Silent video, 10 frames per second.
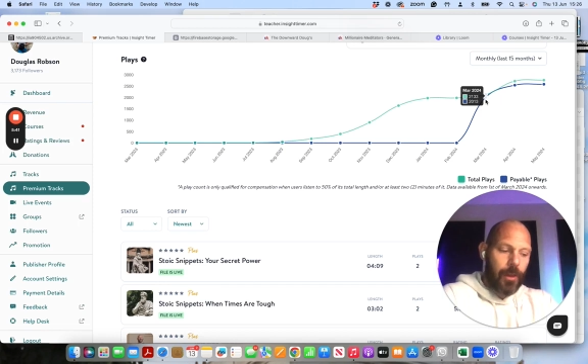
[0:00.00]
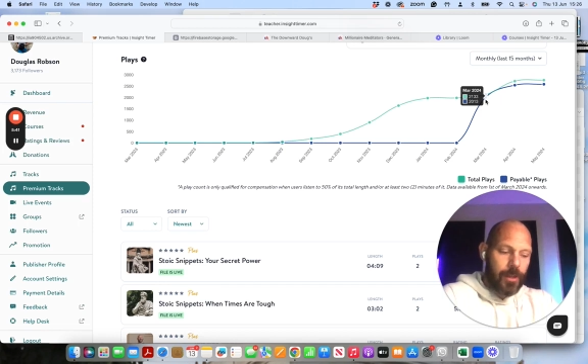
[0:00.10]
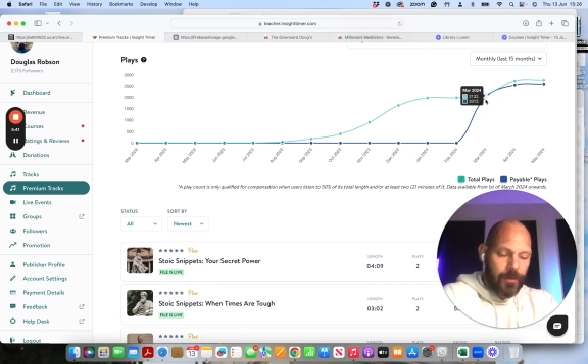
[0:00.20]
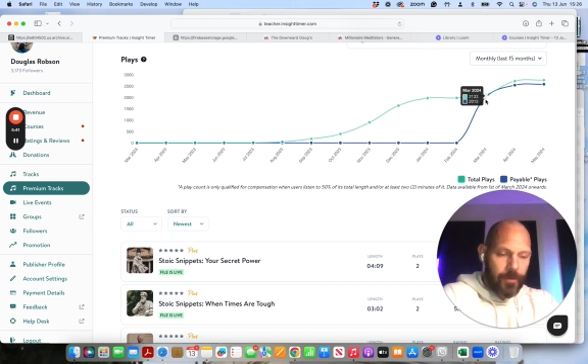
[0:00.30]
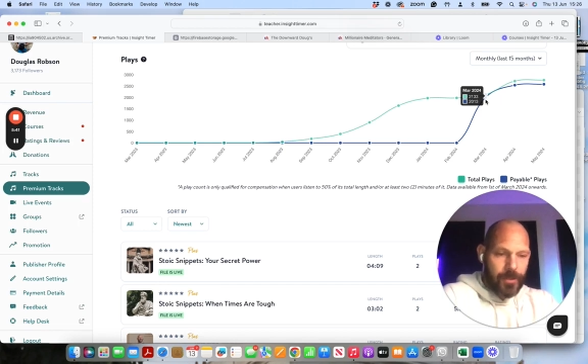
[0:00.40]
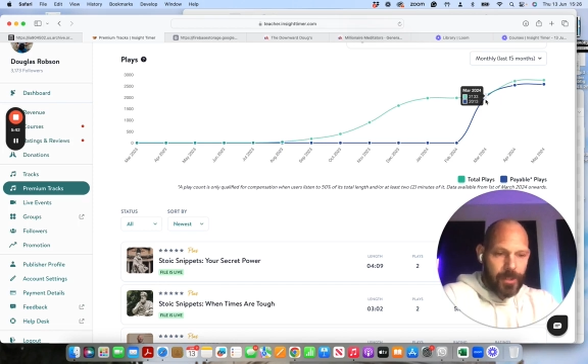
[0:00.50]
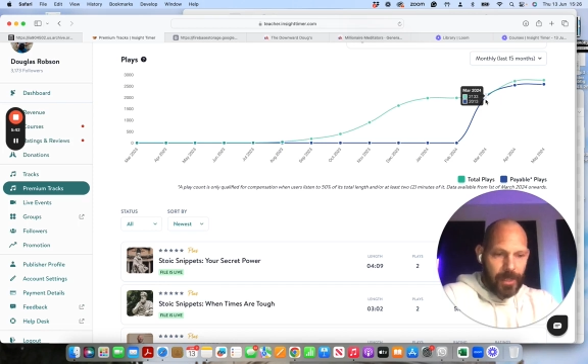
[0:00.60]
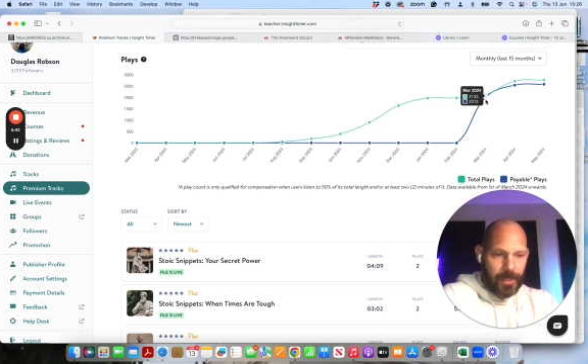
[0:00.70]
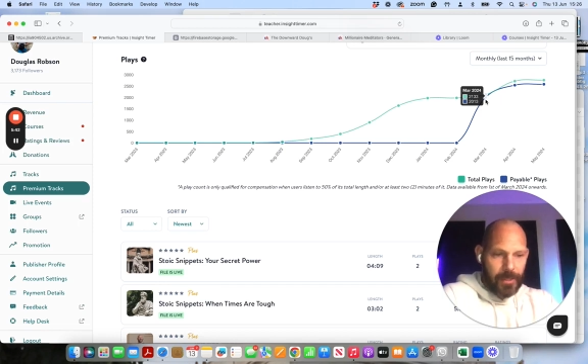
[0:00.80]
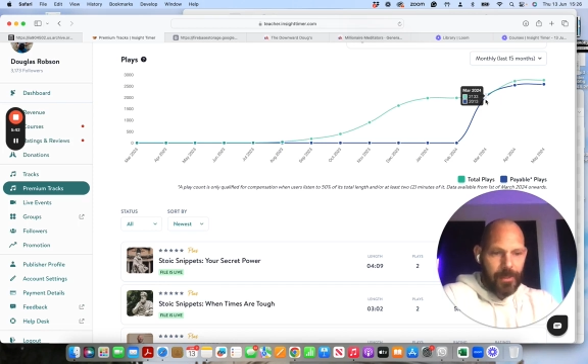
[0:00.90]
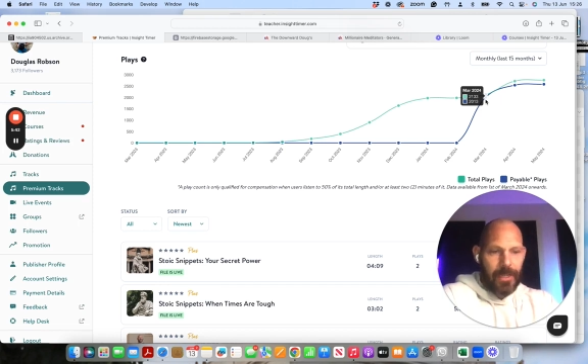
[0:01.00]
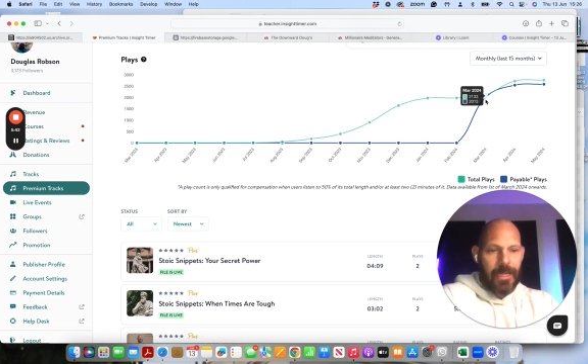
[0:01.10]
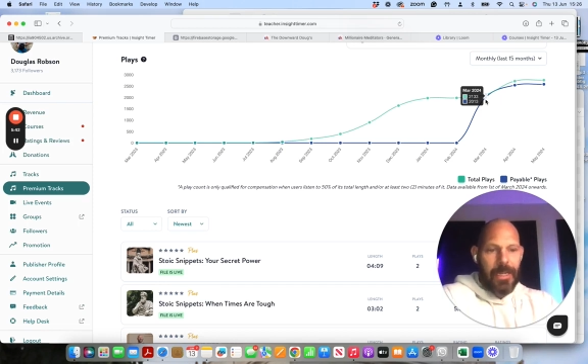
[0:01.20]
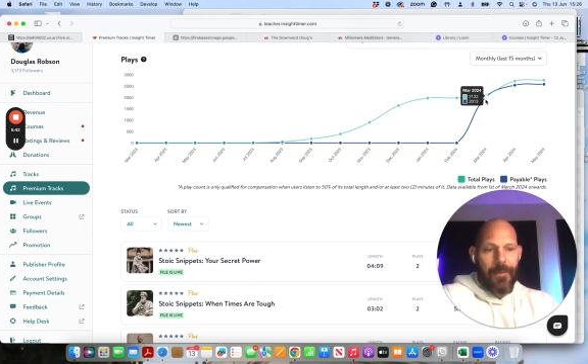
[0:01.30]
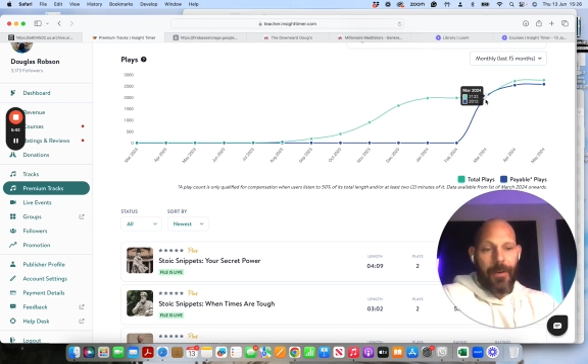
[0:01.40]
the difference is
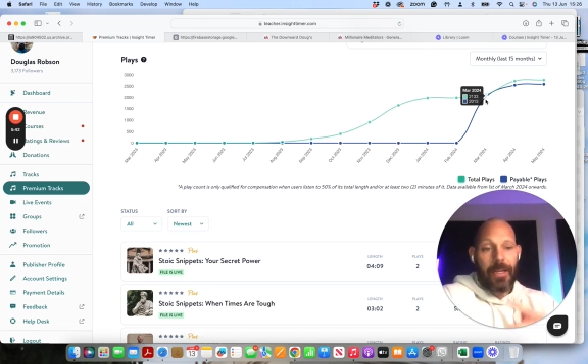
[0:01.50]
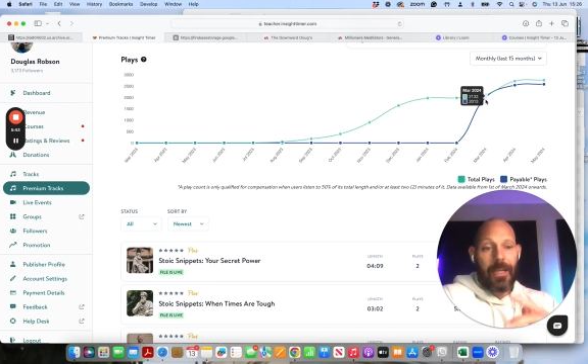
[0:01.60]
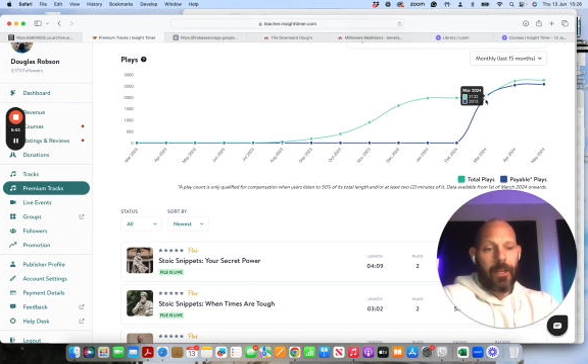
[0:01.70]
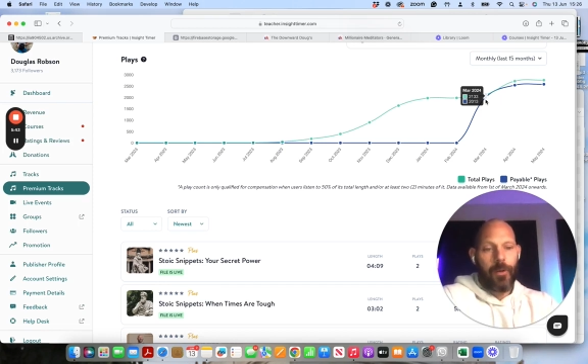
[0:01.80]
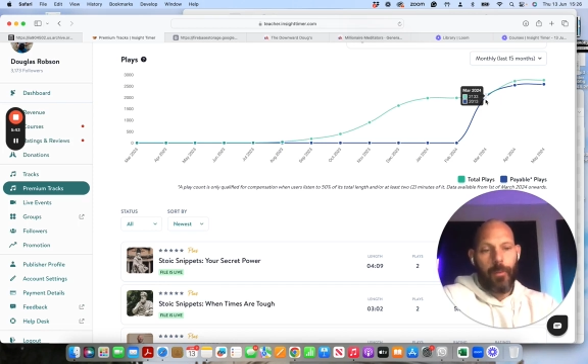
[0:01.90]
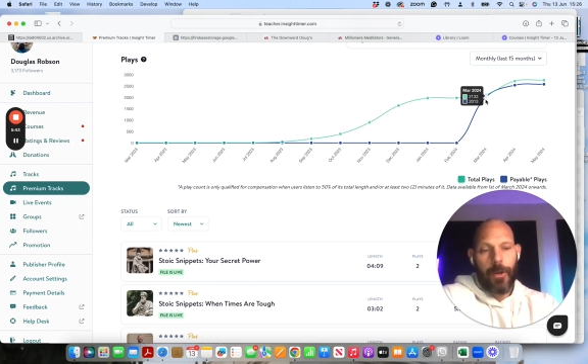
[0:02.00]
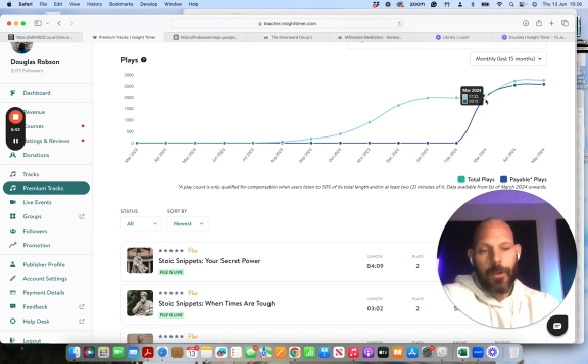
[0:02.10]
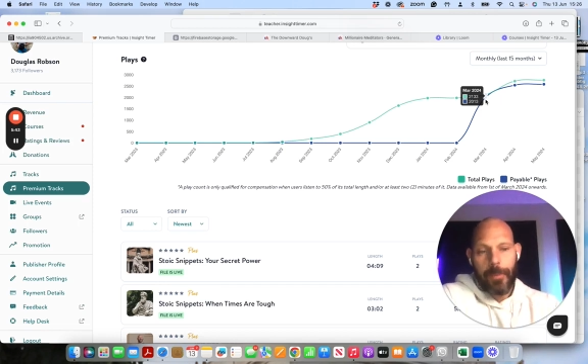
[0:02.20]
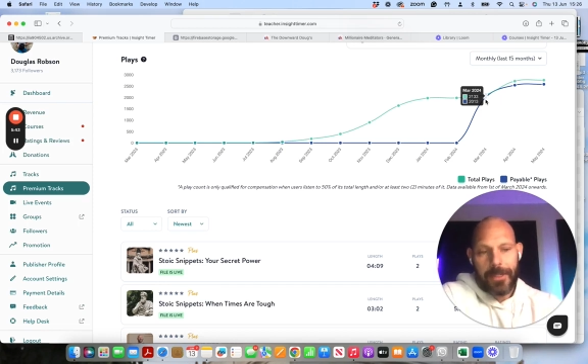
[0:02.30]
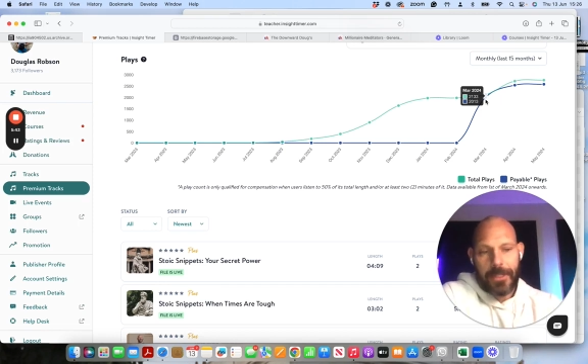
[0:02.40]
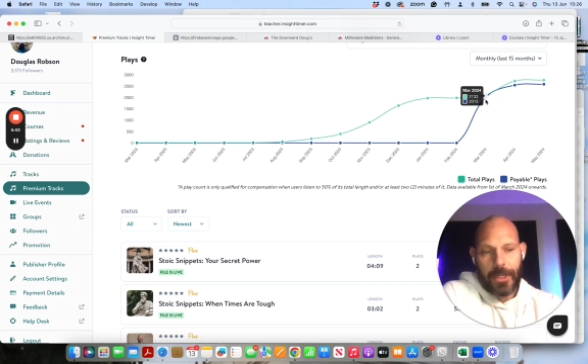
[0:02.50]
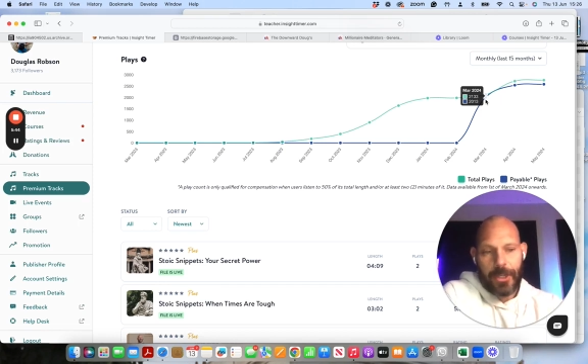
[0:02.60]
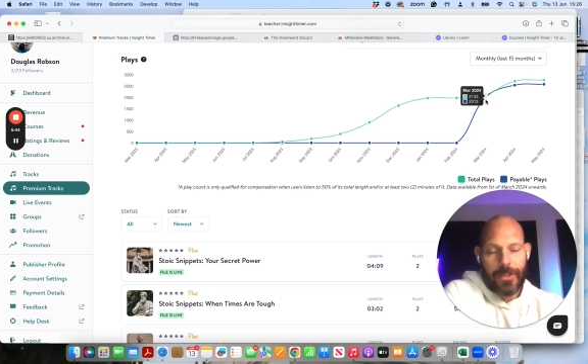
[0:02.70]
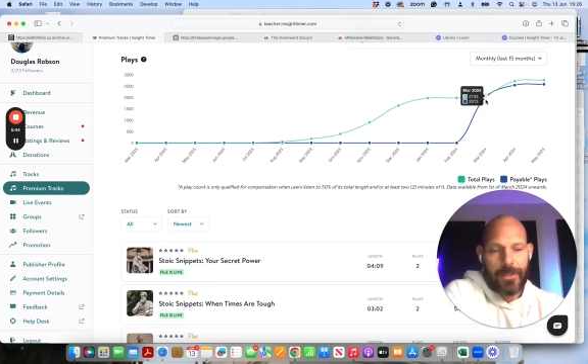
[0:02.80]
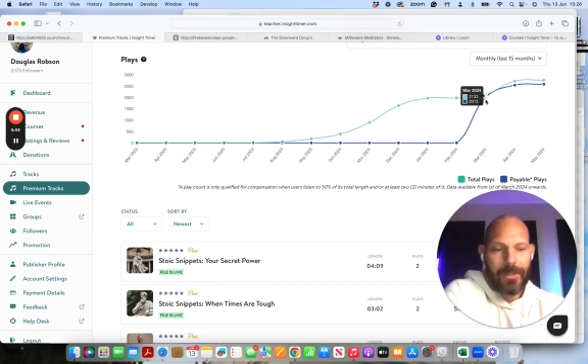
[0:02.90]
if I click on one of your
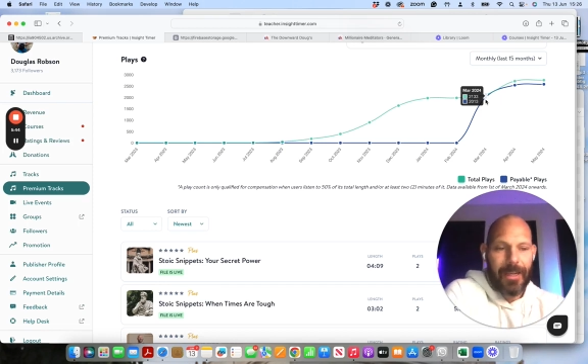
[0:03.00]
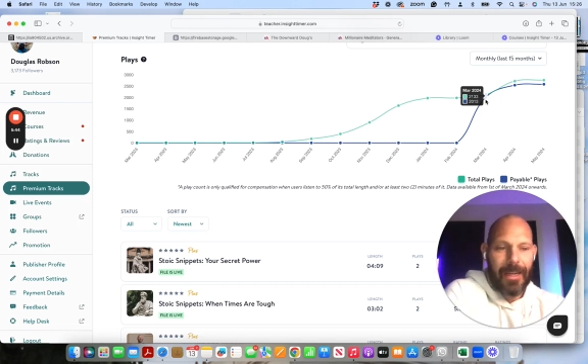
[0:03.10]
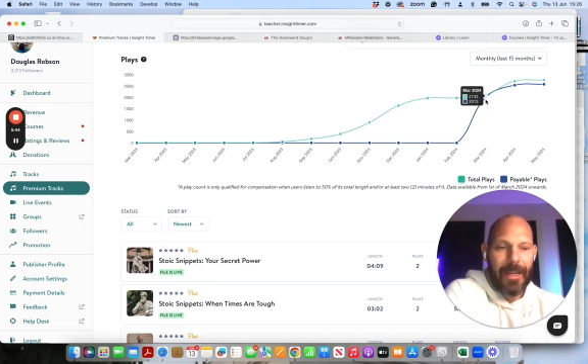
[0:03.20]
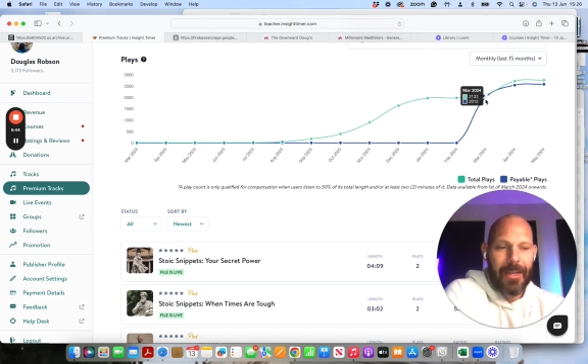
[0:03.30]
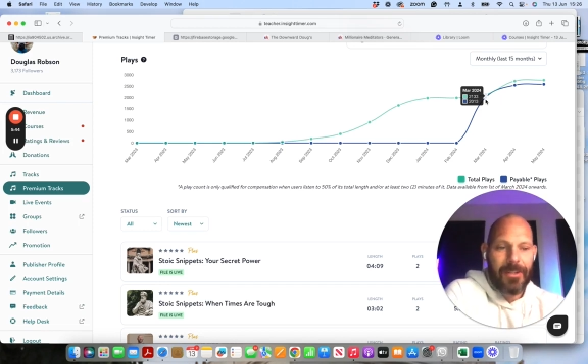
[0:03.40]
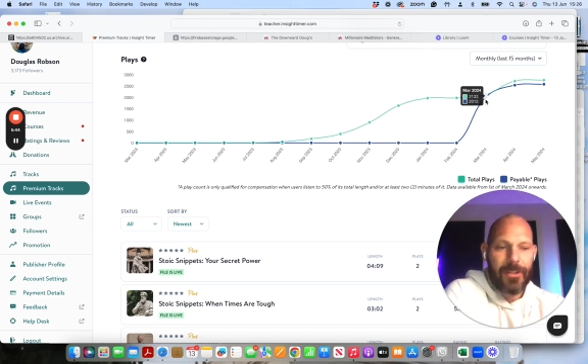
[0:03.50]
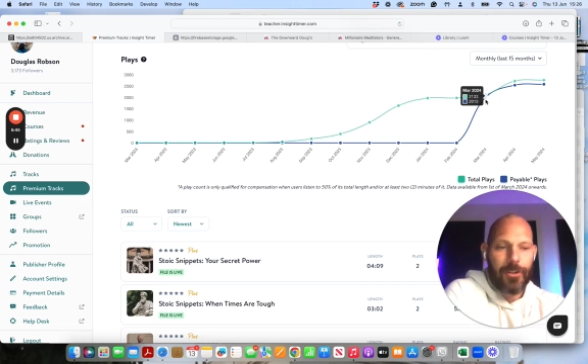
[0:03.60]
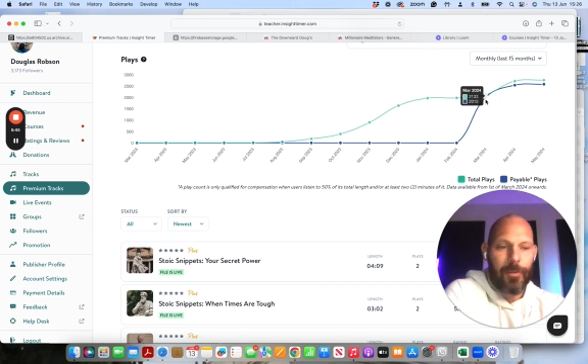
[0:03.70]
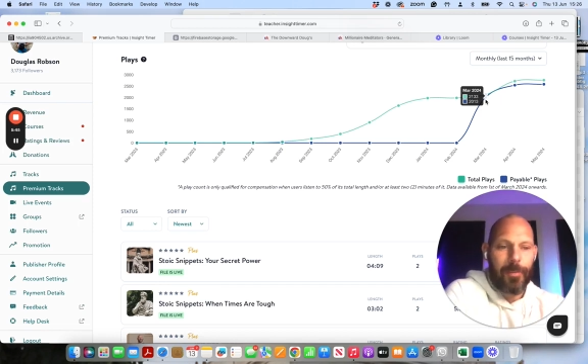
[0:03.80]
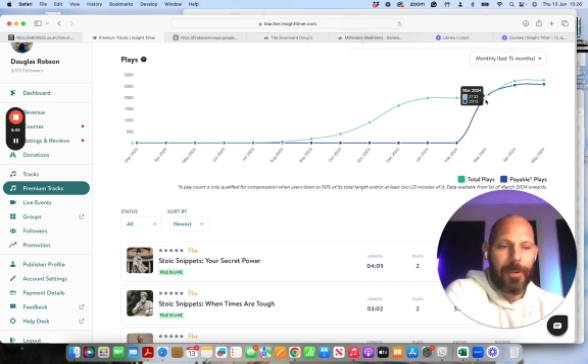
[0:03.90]
meditations and I listen to it,